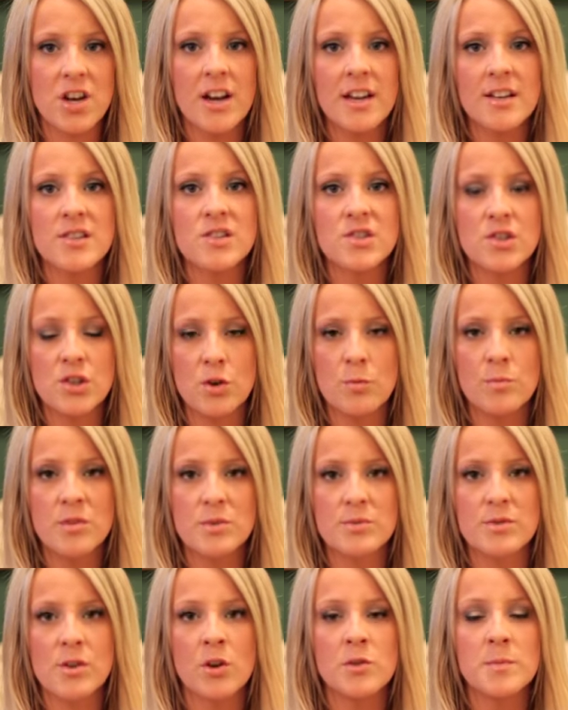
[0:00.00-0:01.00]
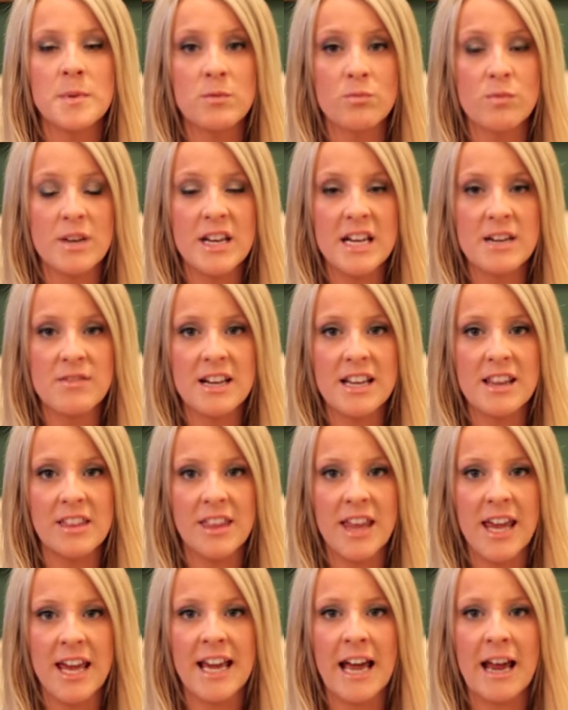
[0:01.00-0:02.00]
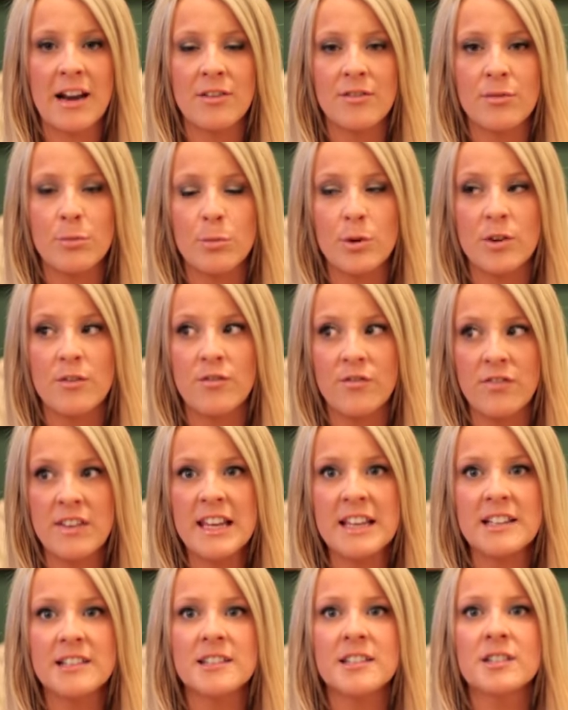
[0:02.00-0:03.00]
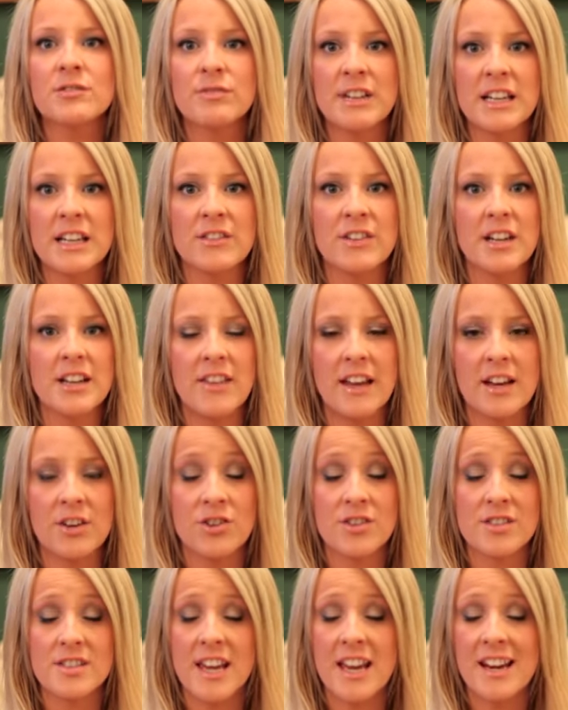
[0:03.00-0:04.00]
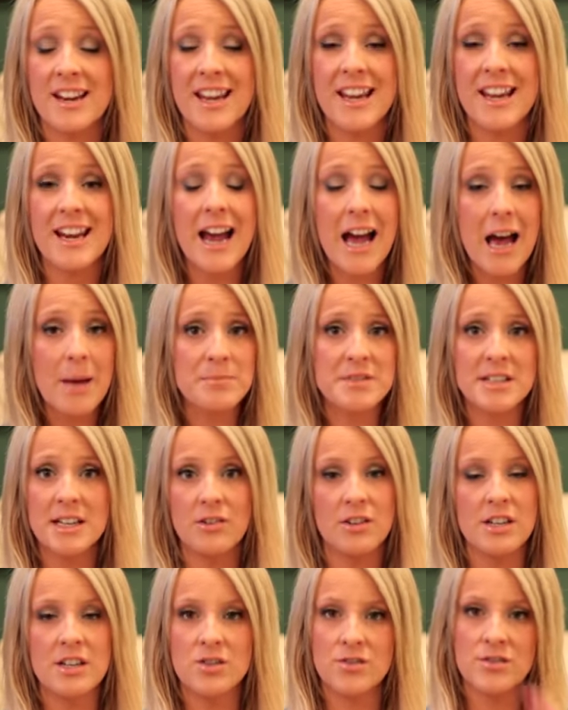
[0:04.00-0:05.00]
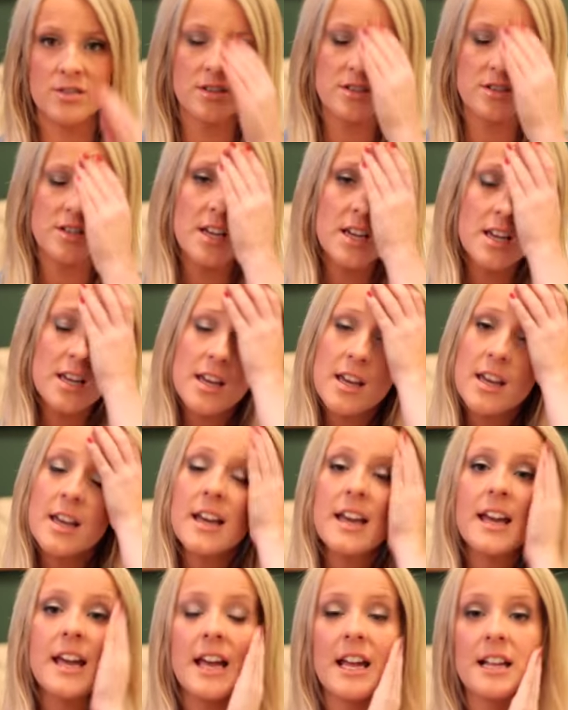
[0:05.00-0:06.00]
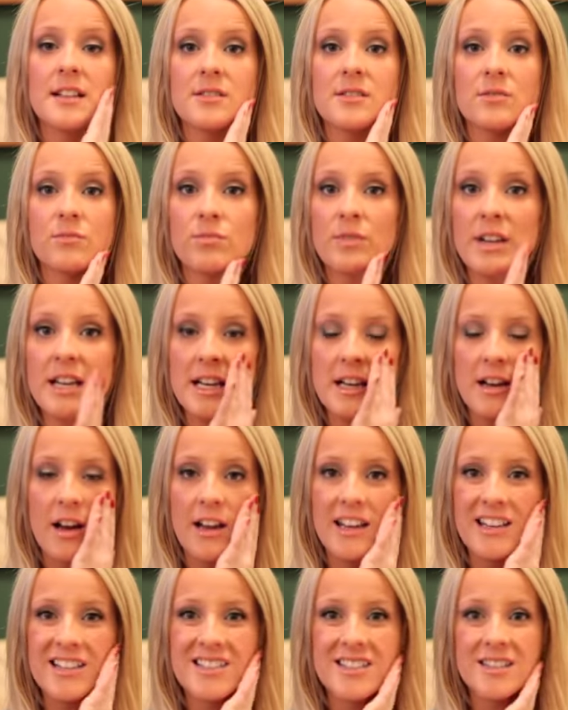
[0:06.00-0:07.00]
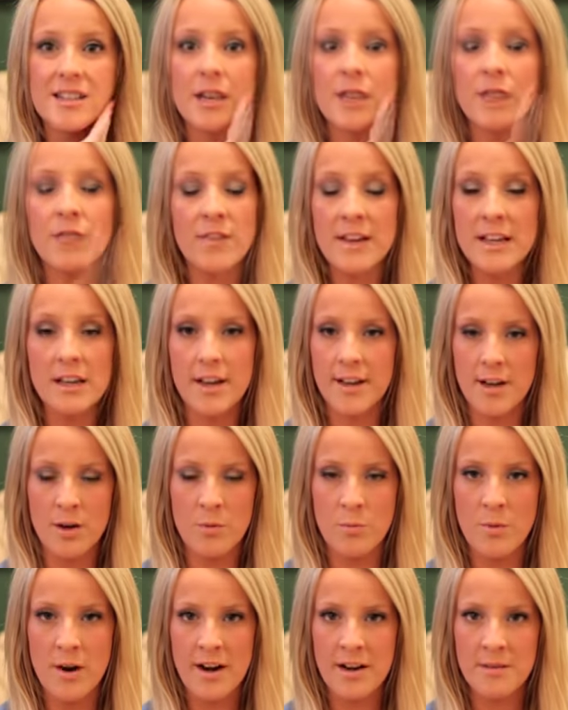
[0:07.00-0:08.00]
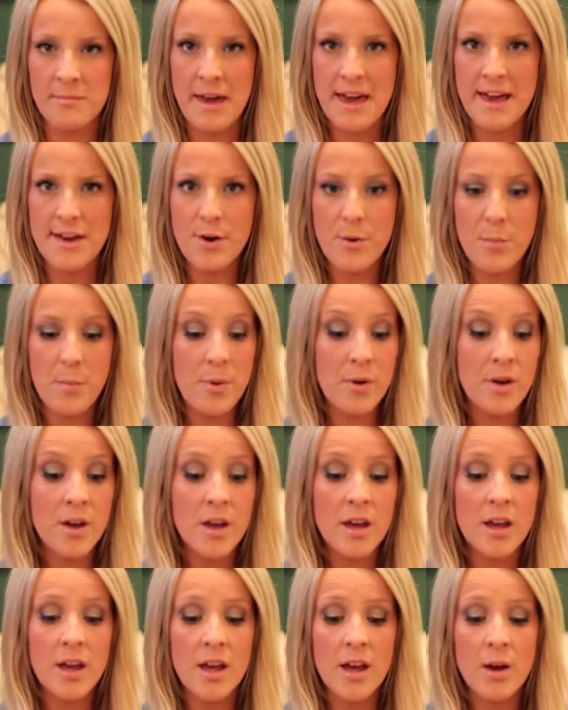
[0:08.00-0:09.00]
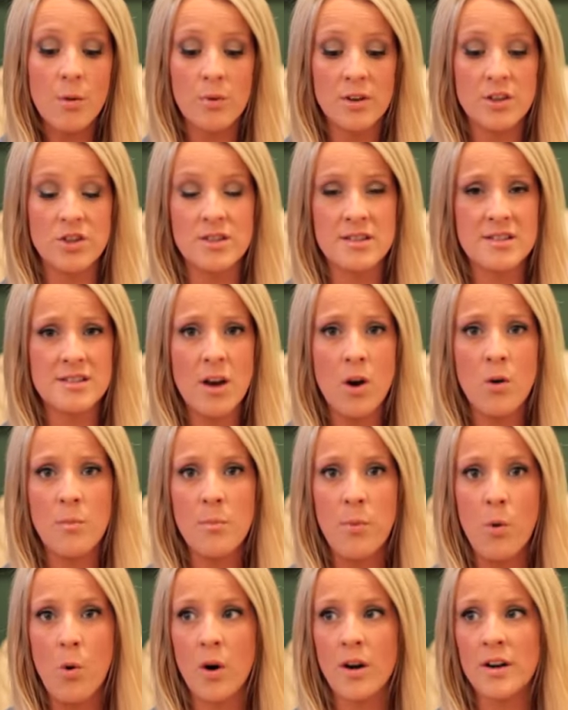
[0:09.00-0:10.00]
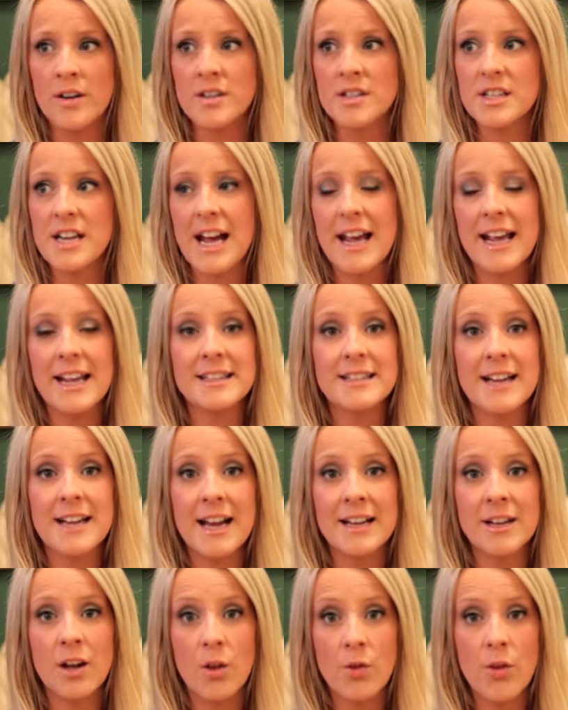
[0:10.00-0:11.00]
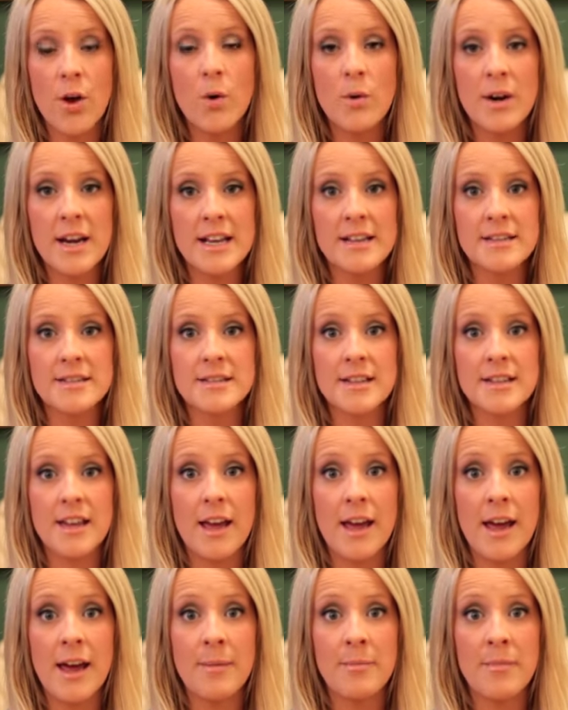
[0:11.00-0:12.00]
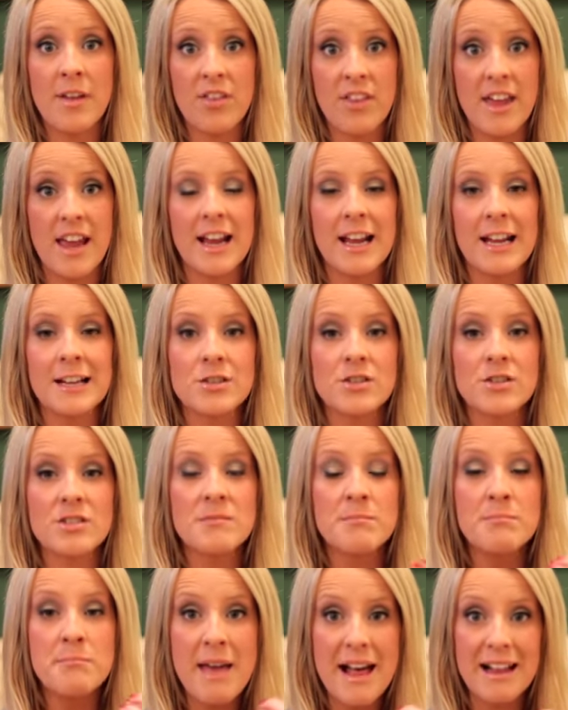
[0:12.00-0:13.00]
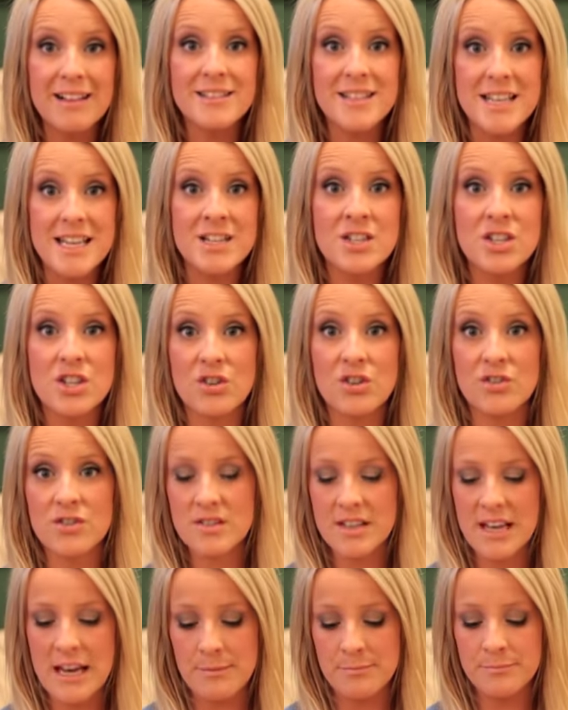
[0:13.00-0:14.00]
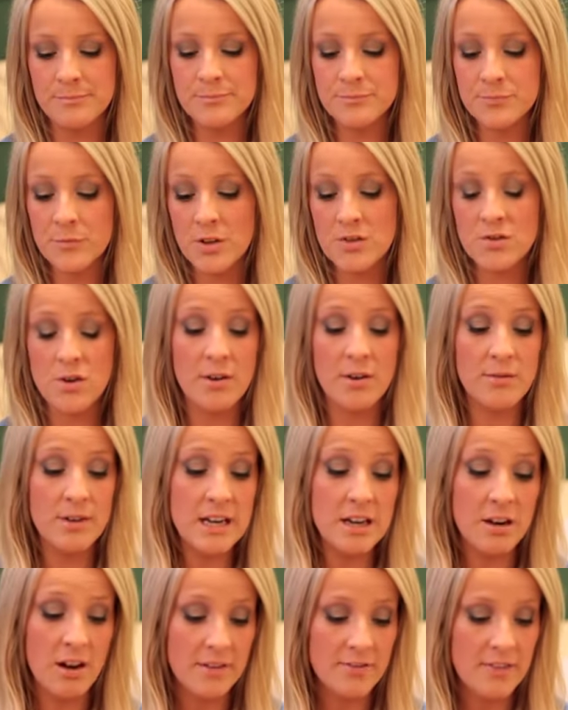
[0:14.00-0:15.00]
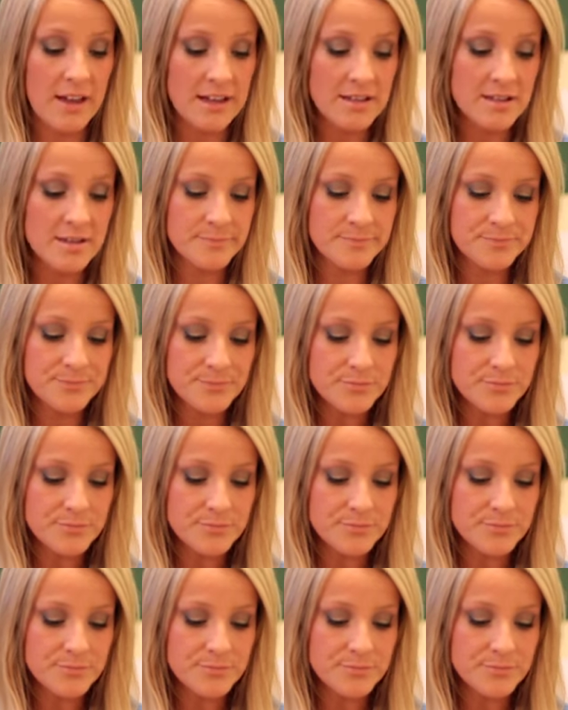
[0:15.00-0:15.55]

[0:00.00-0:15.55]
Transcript: I assumed it was going to be really, really thick and it would feel really, really thick on your skin. It absolutely doesn't. It's really light. I don't feel like I'm wearing makeup, which is so important. And although it is thick, it does melt into your skin. So I really like that.